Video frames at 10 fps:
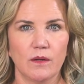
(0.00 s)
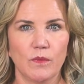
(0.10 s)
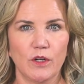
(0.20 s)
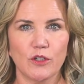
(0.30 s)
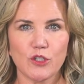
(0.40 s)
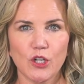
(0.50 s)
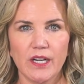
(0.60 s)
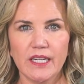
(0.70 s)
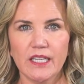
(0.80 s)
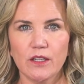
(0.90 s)
You're
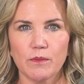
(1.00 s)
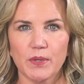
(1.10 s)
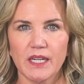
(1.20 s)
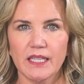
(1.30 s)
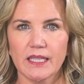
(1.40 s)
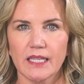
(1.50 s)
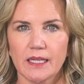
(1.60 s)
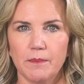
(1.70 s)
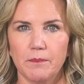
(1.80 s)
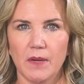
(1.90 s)
training your brain like
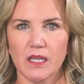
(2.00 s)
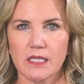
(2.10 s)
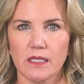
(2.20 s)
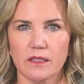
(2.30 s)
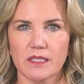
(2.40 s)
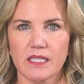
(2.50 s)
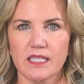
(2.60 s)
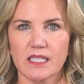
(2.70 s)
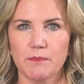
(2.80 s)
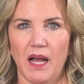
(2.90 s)
a muscle to
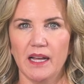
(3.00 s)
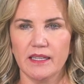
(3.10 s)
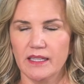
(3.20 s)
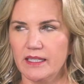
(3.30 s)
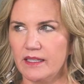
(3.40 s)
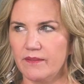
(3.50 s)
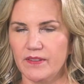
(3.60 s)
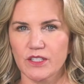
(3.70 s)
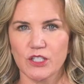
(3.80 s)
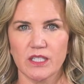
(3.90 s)
spot
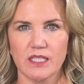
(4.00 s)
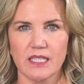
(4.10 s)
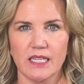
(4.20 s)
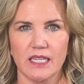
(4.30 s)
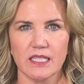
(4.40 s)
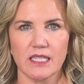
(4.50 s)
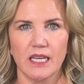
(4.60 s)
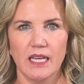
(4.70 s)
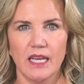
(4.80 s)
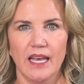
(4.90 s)
inefficiencies,
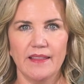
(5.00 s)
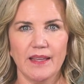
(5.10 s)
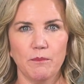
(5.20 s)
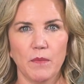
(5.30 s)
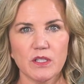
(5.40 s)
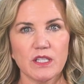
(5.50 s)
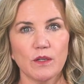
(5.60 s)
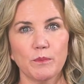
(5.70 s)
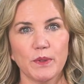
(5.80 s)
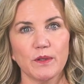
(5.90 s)
and that
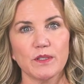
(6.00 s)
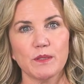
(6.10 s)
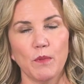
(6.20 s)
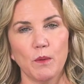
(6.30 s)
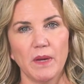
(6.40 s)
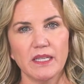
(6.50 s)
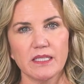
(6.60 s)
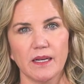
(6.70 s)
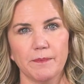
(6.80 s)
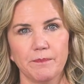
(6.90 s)
muscle builds
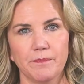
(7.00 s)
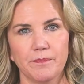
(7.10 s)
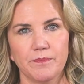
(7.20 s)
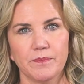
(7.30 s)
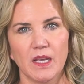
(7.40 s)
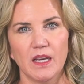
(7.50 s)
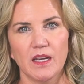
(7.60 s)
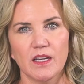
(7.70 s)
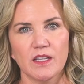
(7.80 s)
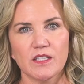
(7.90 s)
momentum.
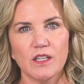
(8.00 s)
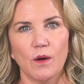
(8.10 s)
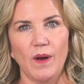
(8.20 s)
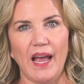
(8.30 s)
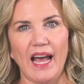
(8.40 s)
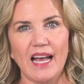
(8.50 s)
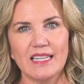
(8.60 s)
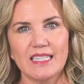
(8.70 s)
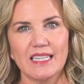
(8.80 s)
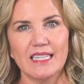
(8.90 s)
So
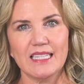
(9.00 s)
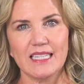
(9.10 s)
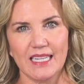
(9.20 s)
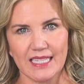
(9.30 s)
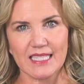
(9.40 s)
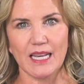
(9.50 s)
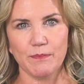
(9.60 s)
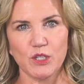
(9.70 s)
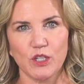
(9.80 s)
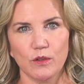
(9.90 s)
ask
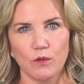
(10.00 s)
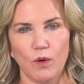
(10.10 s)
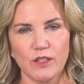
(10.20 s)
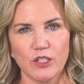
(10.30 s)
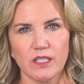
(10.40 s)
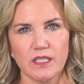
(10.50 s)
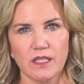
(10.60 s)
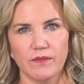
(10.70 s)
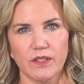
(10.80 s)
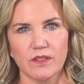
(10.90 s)
exceptional questions
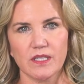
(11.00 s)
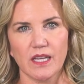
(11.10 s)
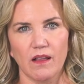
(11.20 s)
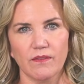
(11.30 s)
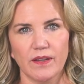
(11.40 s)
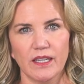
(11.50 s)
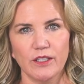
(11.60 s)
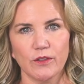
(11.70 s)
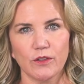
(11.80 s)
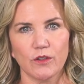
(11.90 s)
of yourself and
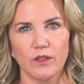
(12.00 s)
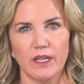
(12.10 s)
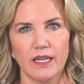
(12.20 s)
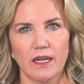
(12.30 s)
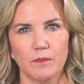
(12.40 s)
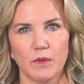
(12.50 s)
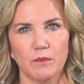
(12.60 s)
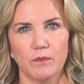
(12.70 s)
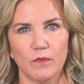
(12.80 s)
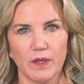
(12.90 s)
you'll create a
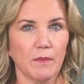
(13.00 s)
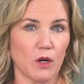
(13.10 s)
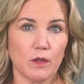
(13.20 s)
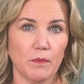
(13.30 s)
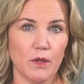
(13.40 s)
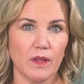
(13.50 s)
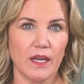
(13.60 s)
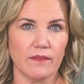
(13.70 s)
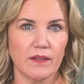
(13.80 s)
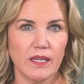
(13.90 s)
remarkable
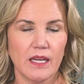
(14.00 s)
life.